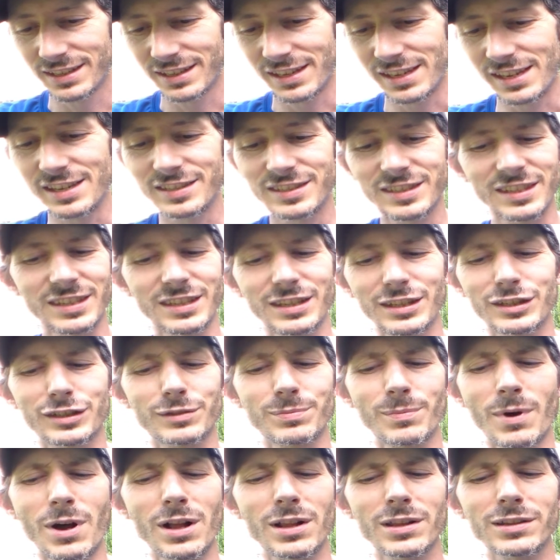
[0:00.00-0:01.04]
He is in the
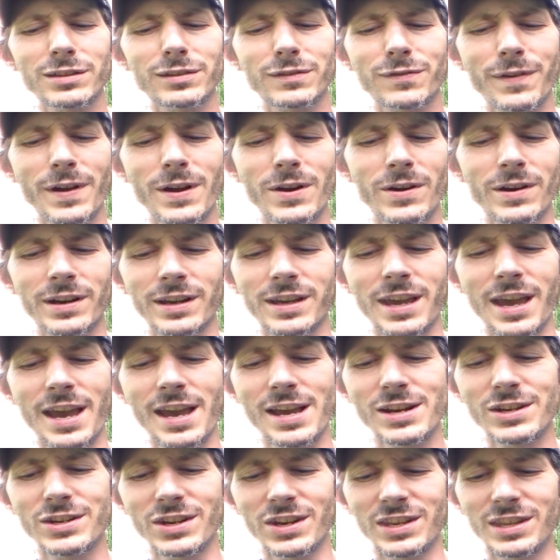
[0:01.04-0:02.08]
smallest ferret
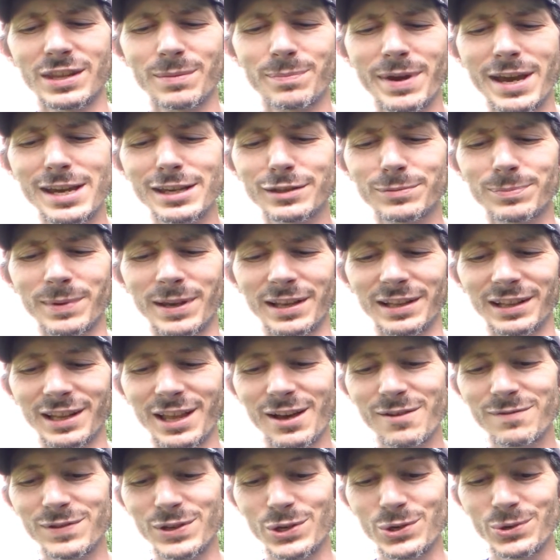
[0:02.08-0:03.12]
cage in the basement.
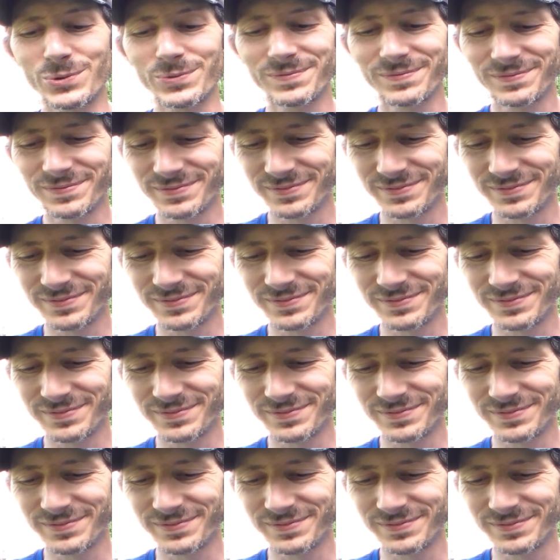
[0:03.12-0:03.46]
Love you.